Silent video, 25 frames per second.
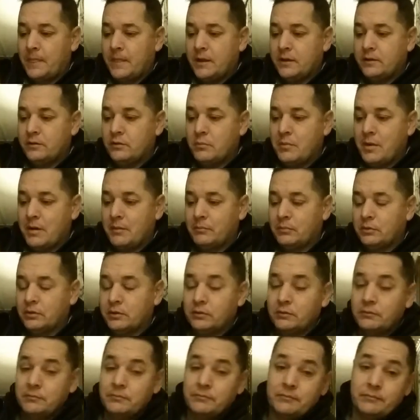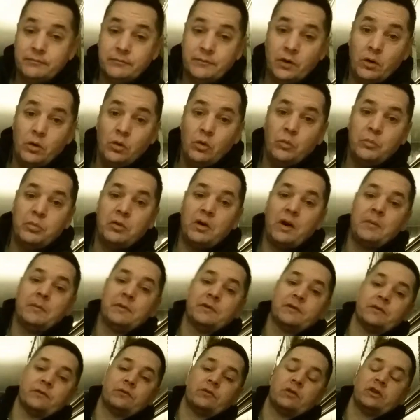And remember, the whole
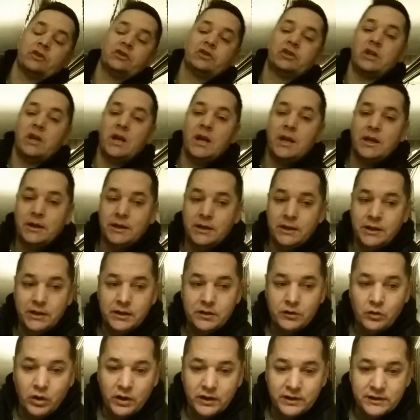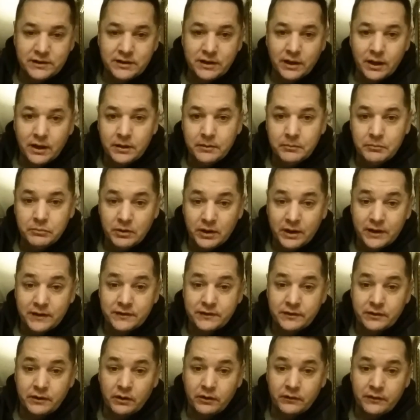premise of Christianity, Christ said,
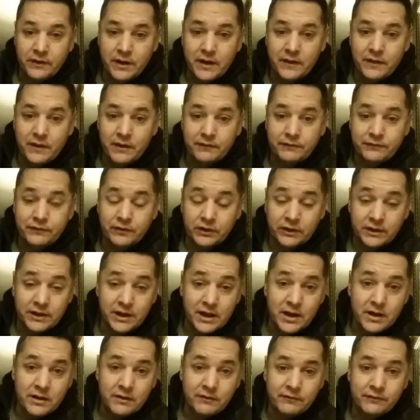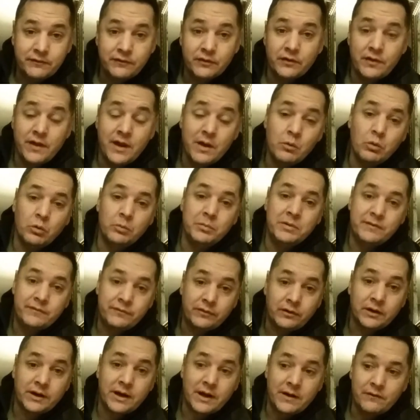blessed are they that forgive, for they will be
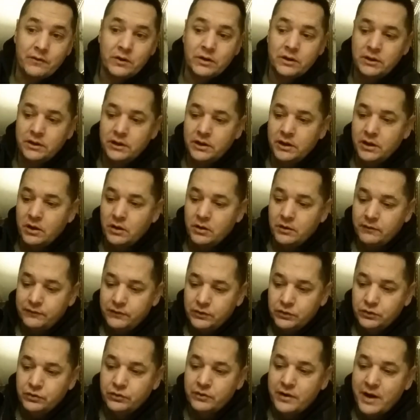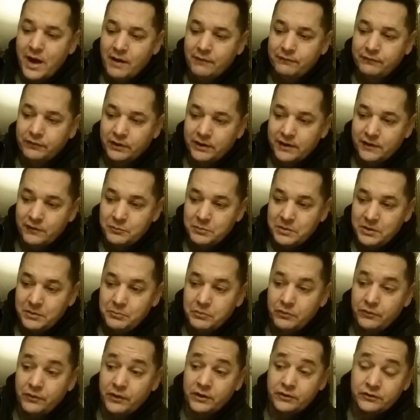forgiven. If you do not forgive
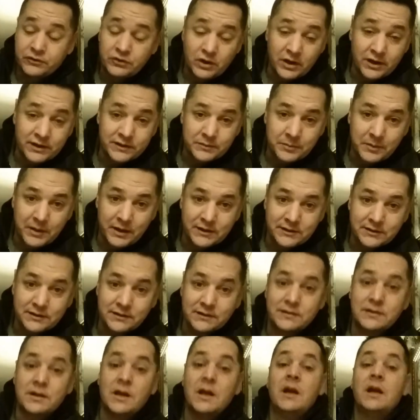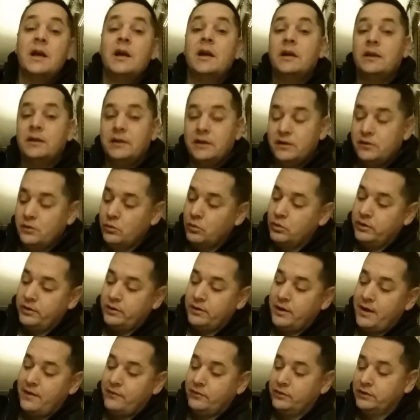people their trespasses, neither will
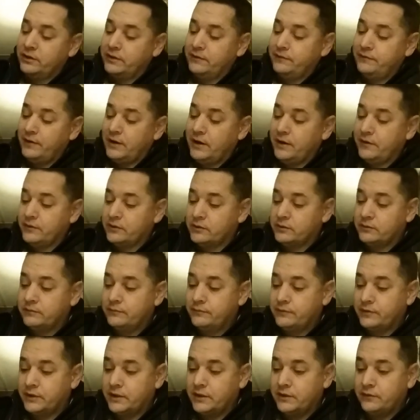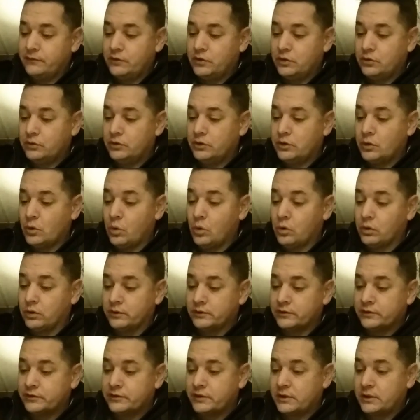your heavenly Father forgive you
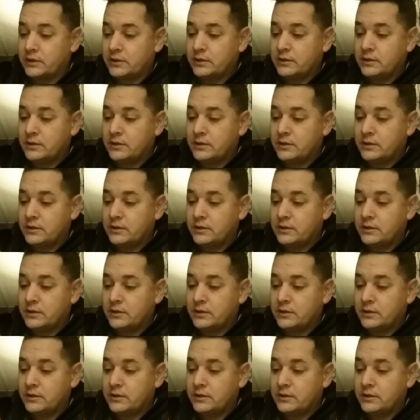yours.